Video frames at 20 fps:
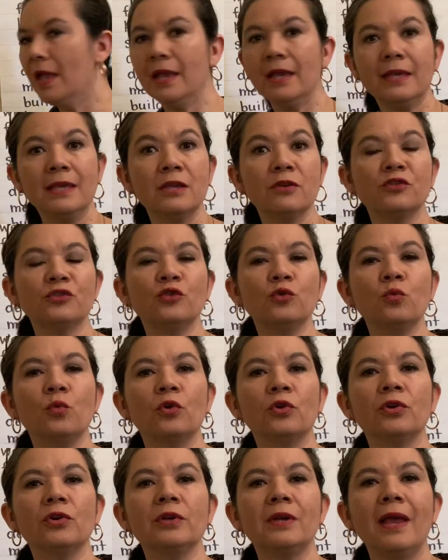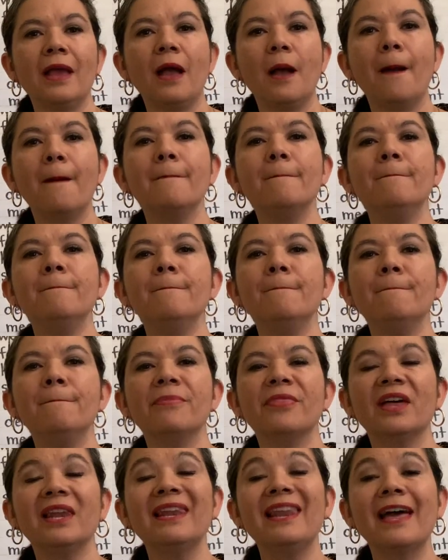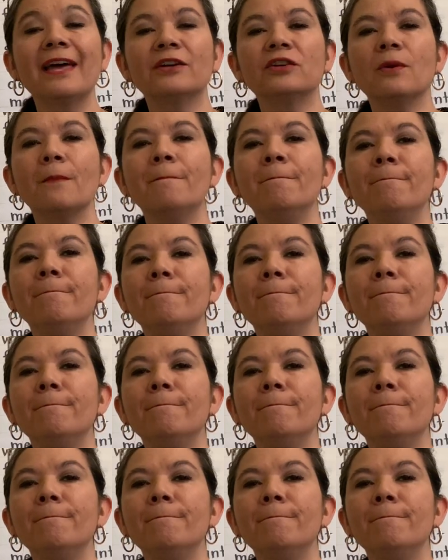Here's the word the letter